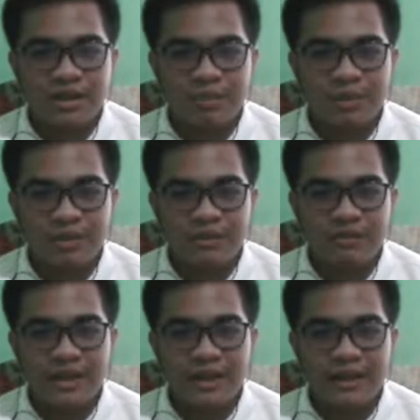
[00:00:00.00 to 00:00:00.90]
support the
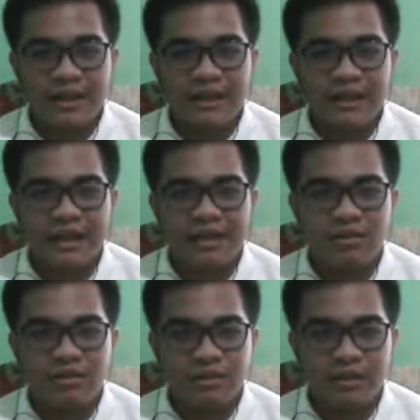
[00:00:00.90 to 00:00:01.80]
flight and landing
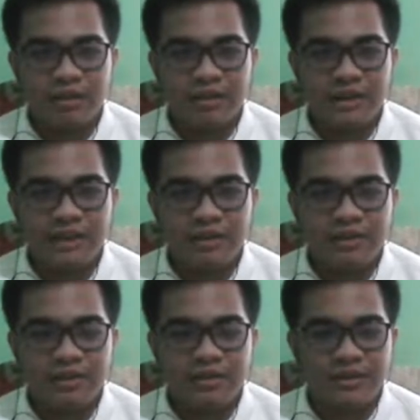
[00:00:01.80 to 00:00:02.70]
loads without the need of
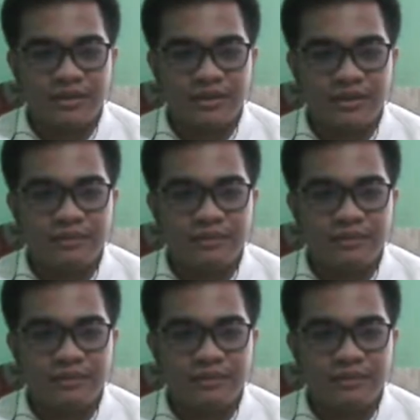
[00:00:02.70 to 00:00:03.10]
struts.